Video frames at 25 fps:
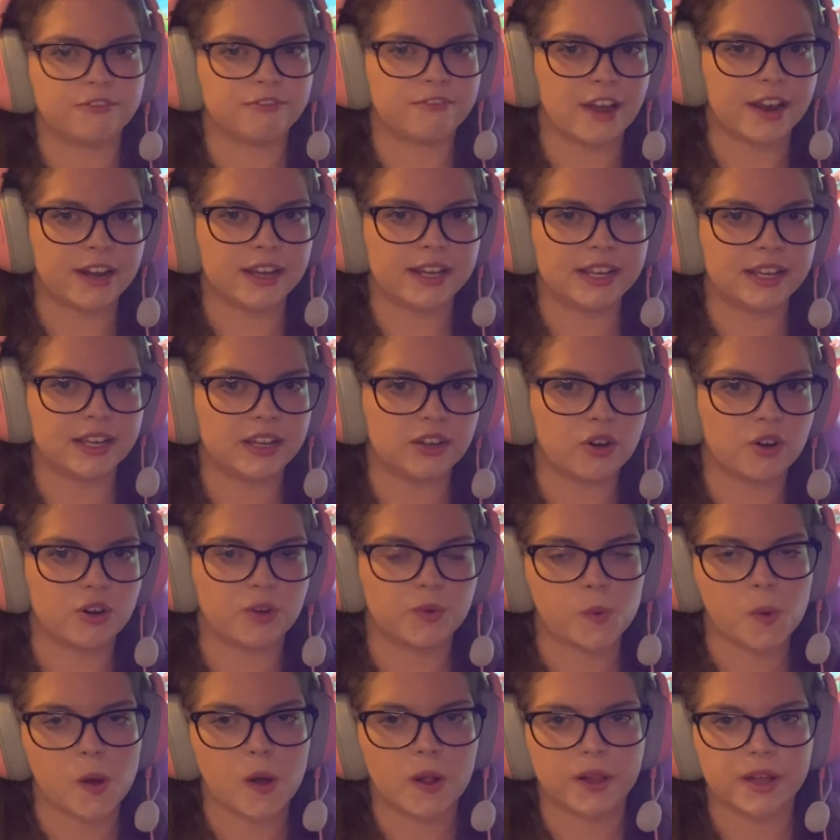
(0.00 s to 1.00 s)
running
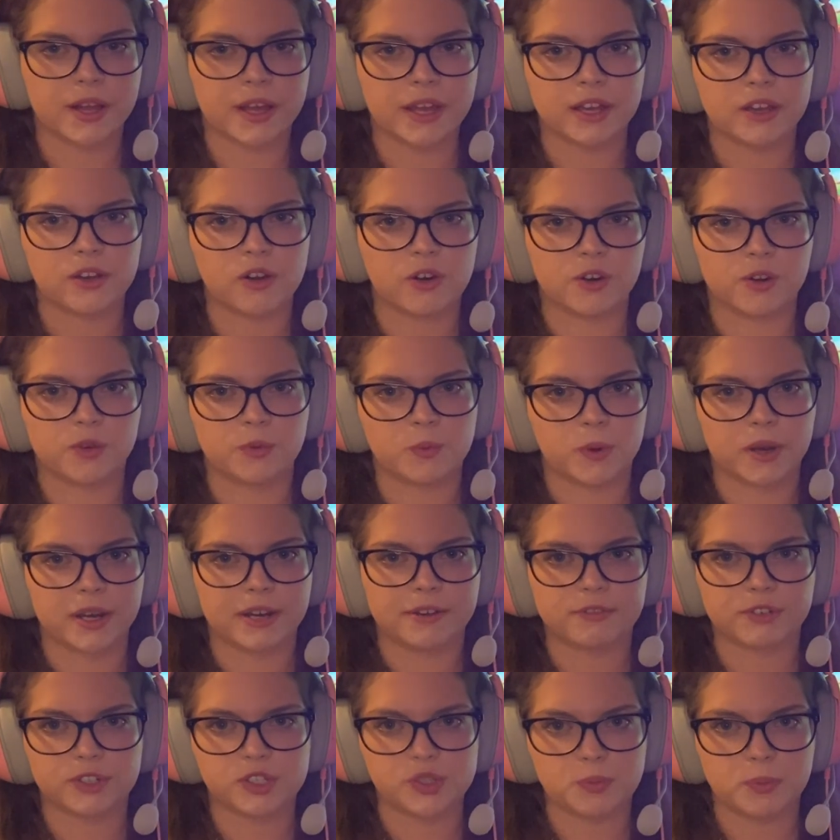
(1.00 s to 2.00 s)
or walking or
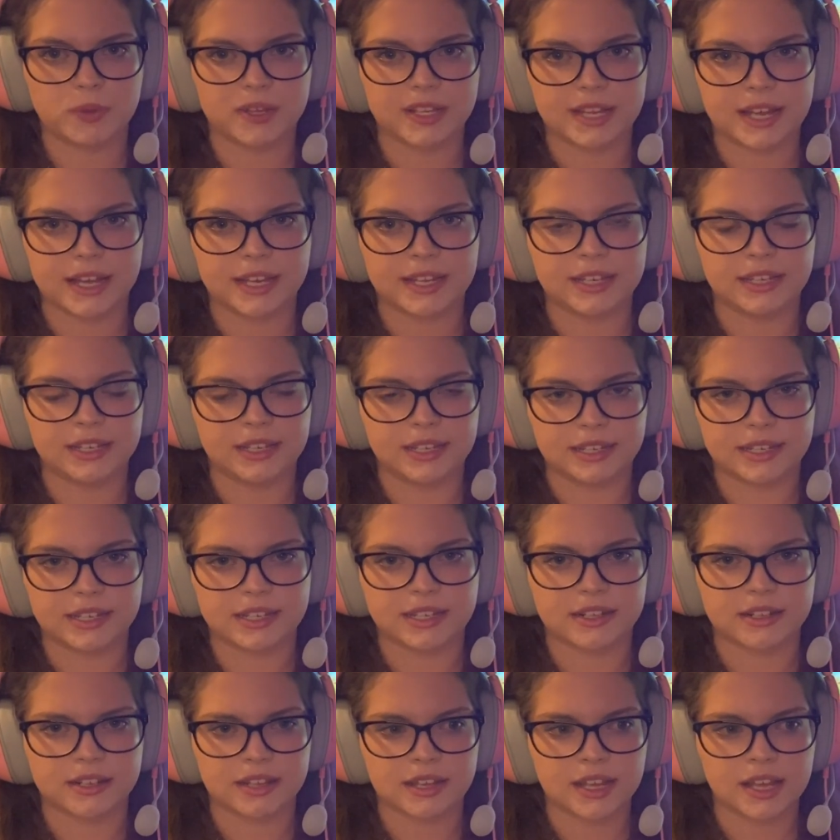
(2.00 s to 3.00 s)
whatever speed I
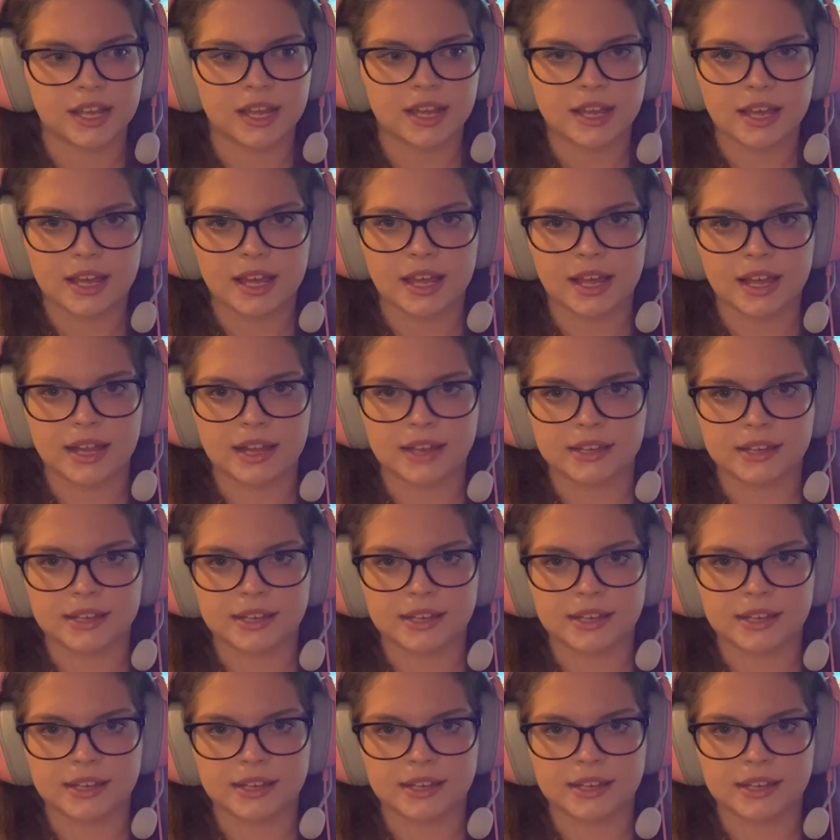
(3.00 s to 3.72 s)
needed, and